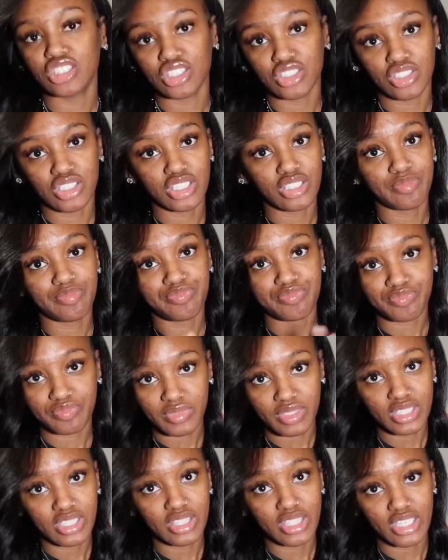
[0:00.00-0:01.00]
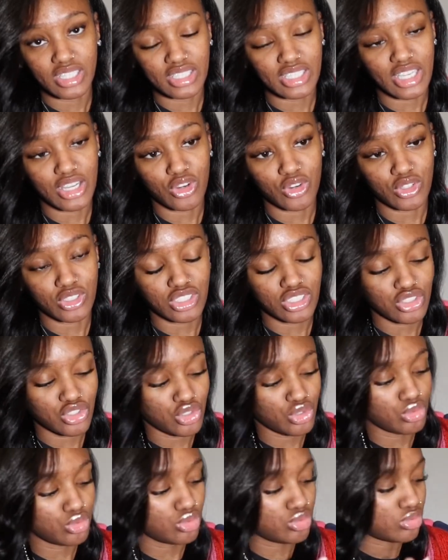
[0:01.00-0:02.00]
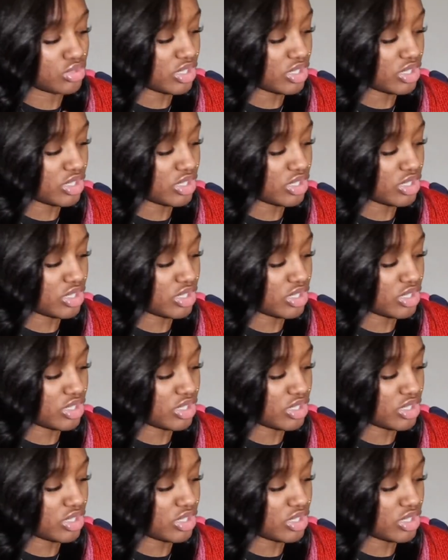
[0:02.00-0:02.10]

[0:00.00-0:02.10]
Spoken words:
carry things that are essential.